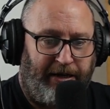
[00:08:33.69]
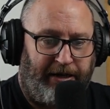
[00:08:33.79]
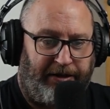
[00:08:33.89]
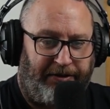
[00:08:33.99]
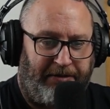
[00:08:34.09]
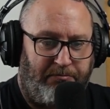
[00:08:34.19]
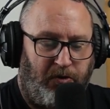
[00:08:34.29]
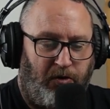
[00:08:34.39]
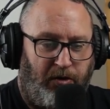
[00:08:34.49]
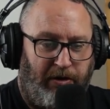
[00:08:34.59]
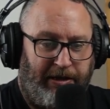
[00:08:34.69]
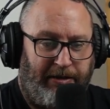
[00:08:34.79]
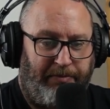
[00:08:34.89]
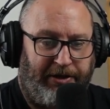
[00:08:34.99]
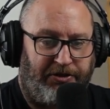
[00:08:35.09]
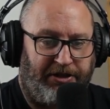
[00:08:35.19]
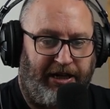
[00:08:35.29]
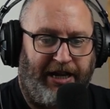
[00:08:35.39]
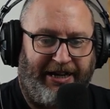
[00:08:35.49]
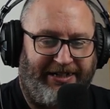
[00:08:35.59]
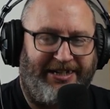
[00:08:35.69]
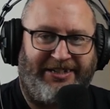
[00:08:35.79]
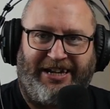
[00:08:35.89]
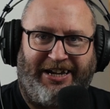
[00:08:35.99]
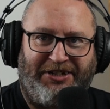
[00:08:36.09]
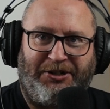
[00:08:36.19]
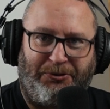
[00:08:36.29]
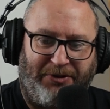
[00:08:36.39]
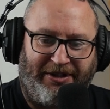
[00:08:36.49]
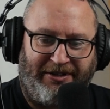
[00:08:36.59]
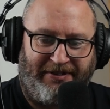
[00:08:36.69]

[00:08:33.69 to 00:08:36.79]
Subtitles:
and I think more because I liked his attitude